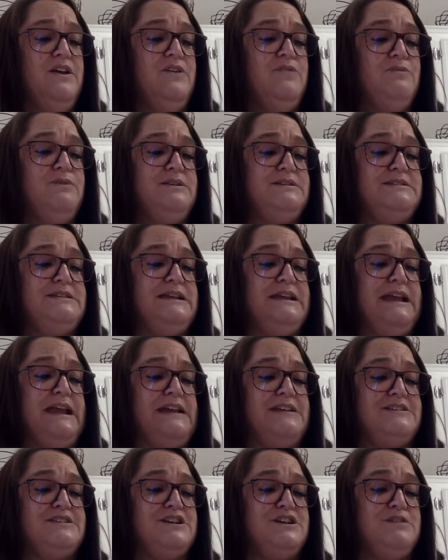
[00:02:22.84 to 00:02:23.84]
Winston
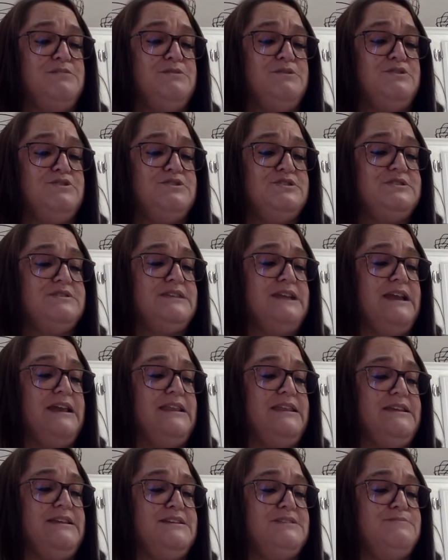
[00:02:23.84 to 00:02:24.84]
guessed commercials
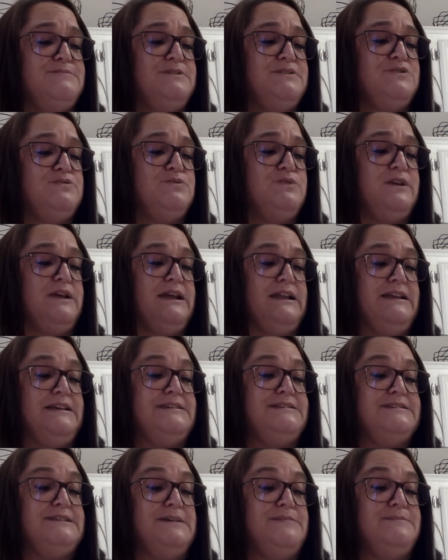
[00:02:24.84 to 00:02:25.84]
like this must work at
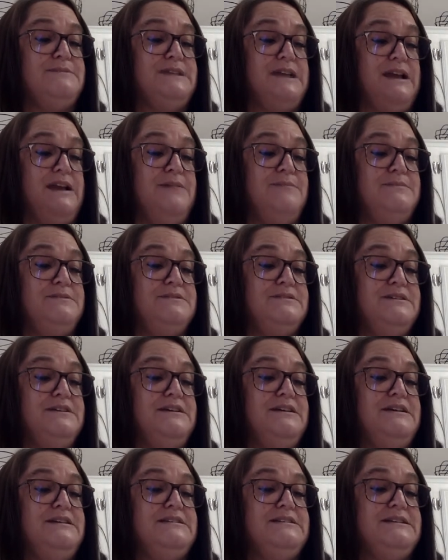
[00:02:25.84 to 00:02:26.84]
least sometimes,
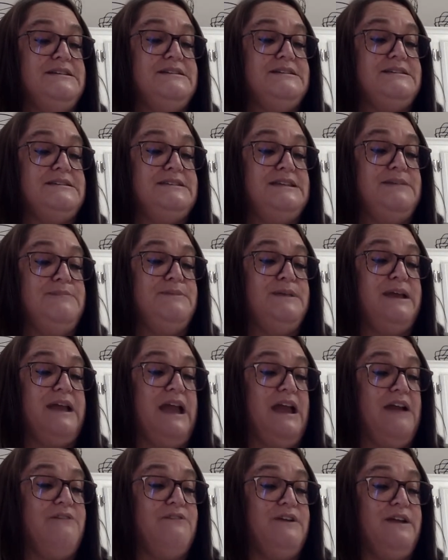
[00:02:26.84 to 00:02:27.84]
since it seemed like
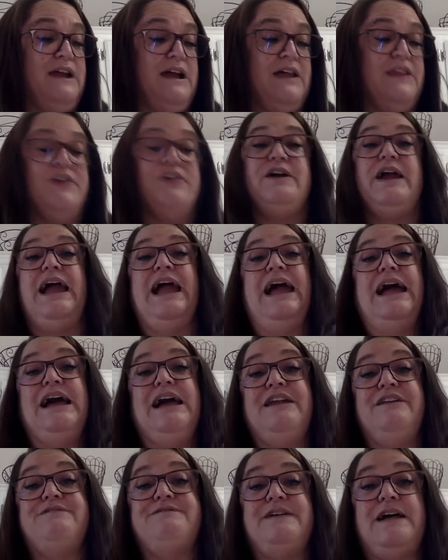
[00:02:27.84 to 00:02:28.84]
every other
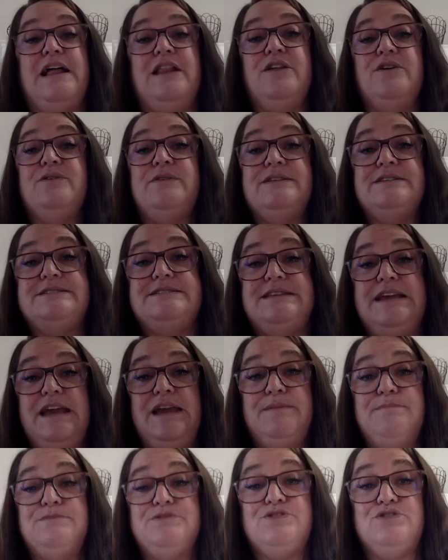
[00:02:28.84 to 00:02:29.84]
ad followed the
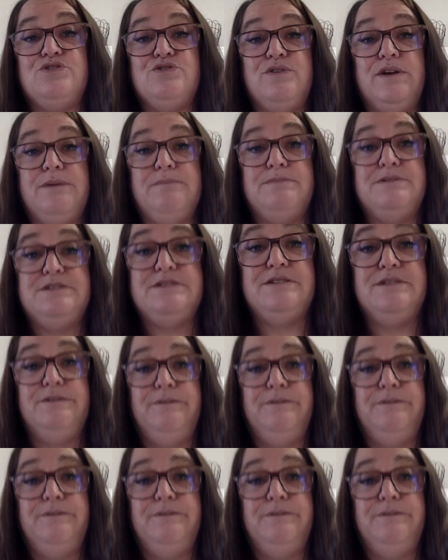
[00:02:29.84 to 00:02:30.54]
same script.